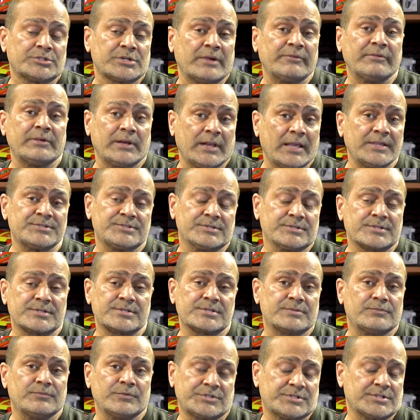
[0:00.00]
driving
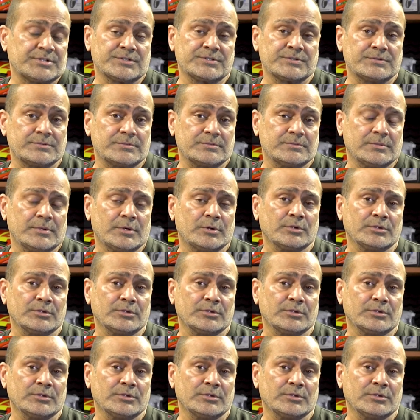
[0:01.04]
license, which is,